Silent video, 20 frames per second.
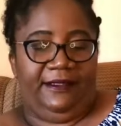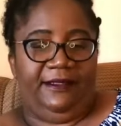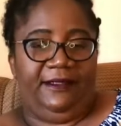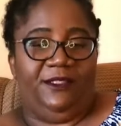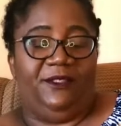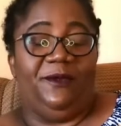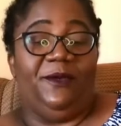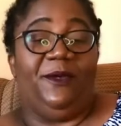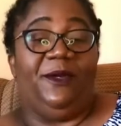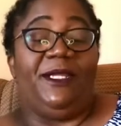
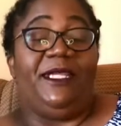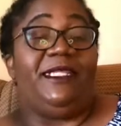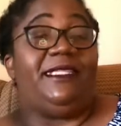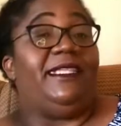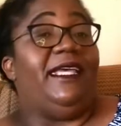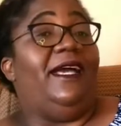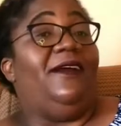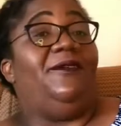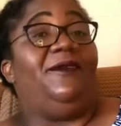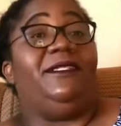To be honest,
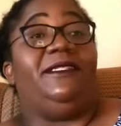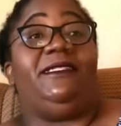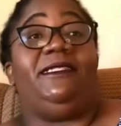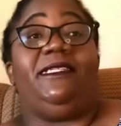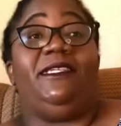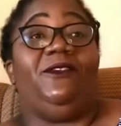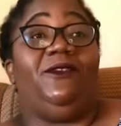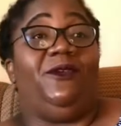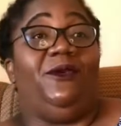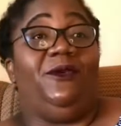I was
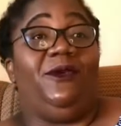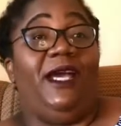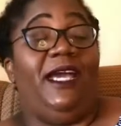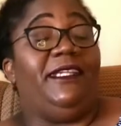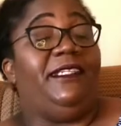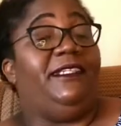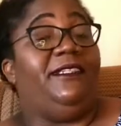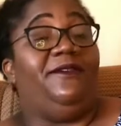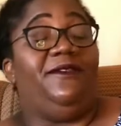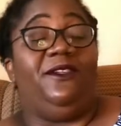zero. I
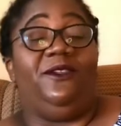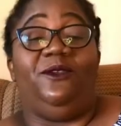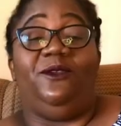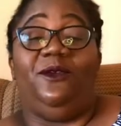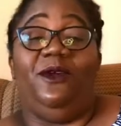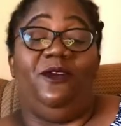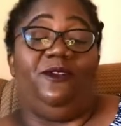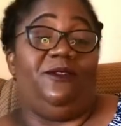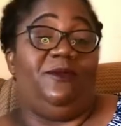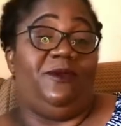didn't even know
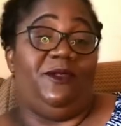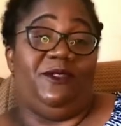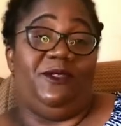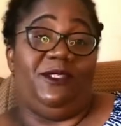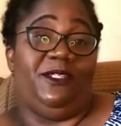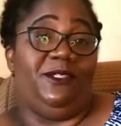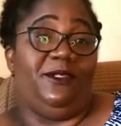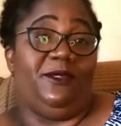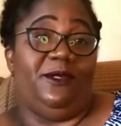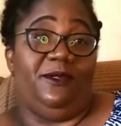how to produce
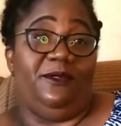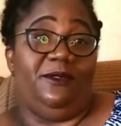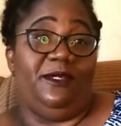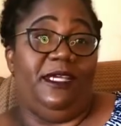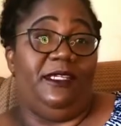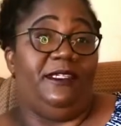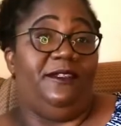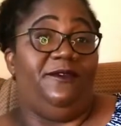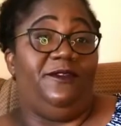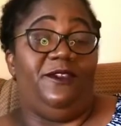a song. I
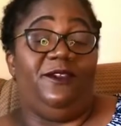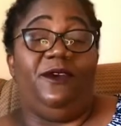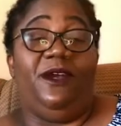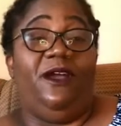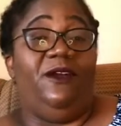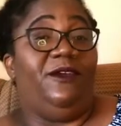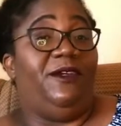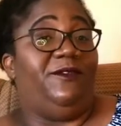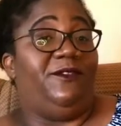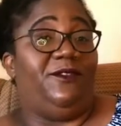didn't even know how
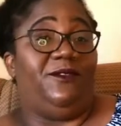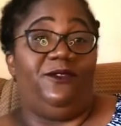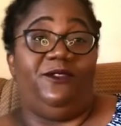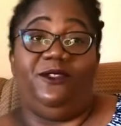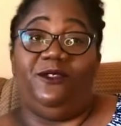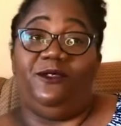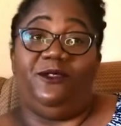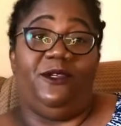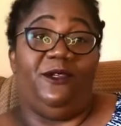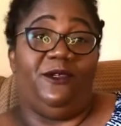a studio
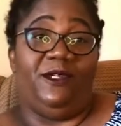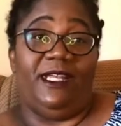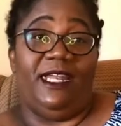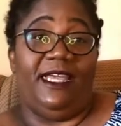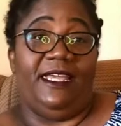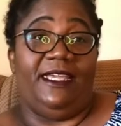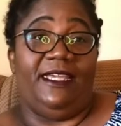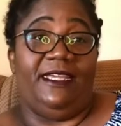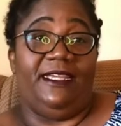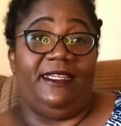would look
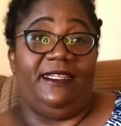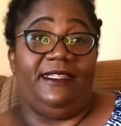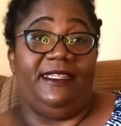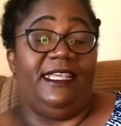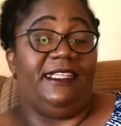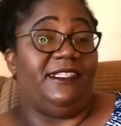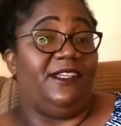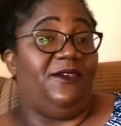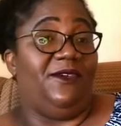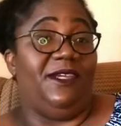like.
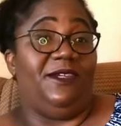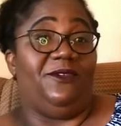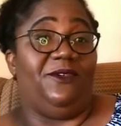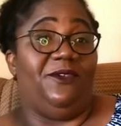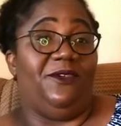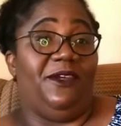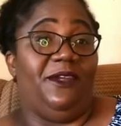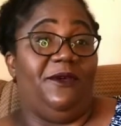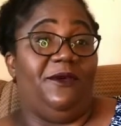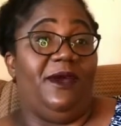That's how
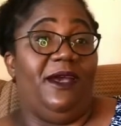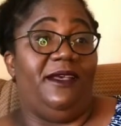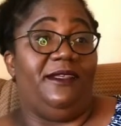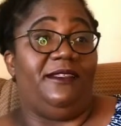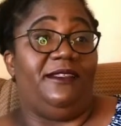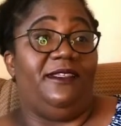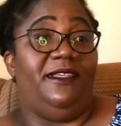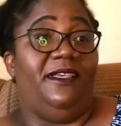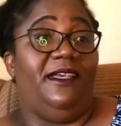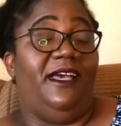ignorant I was.
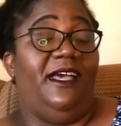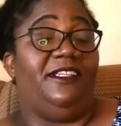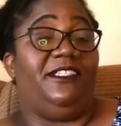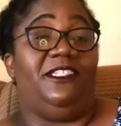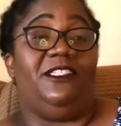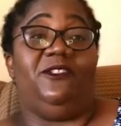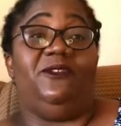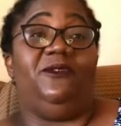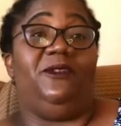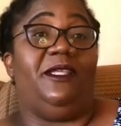I
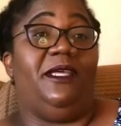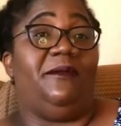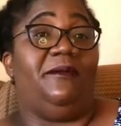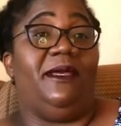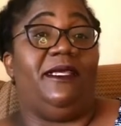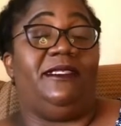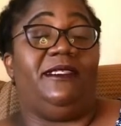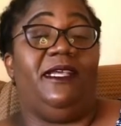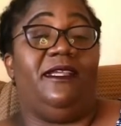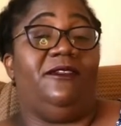just knew that my
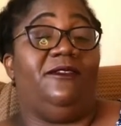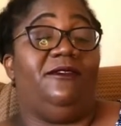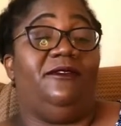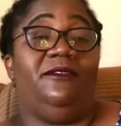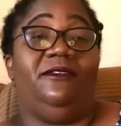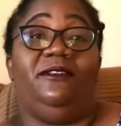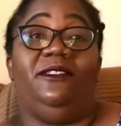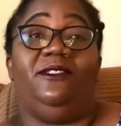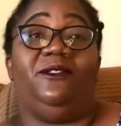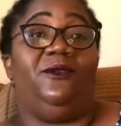son
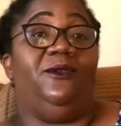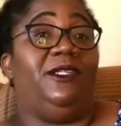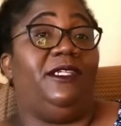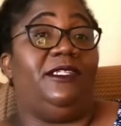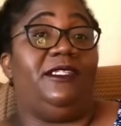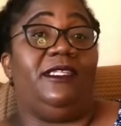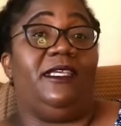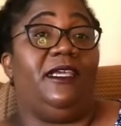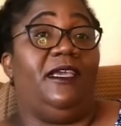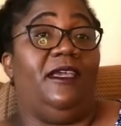is good at
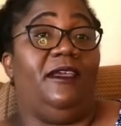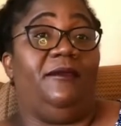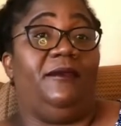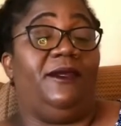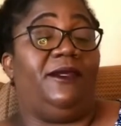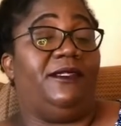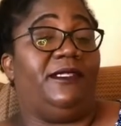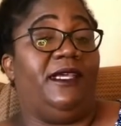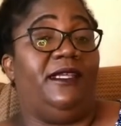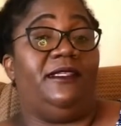singing
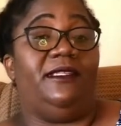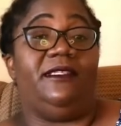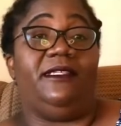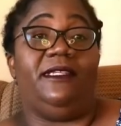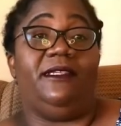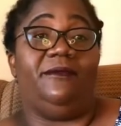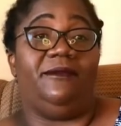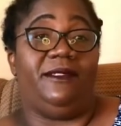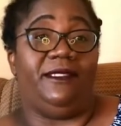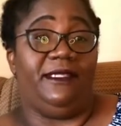because I'd seen
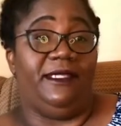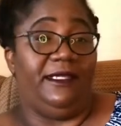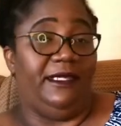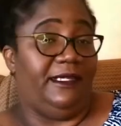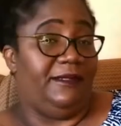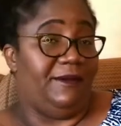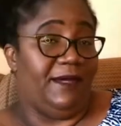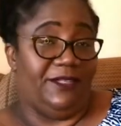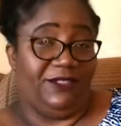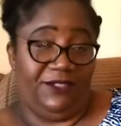him sing
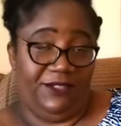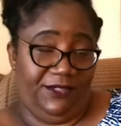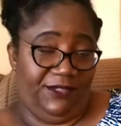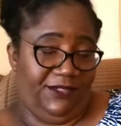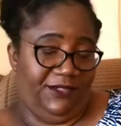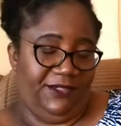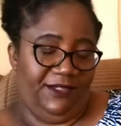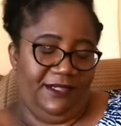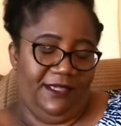at my church.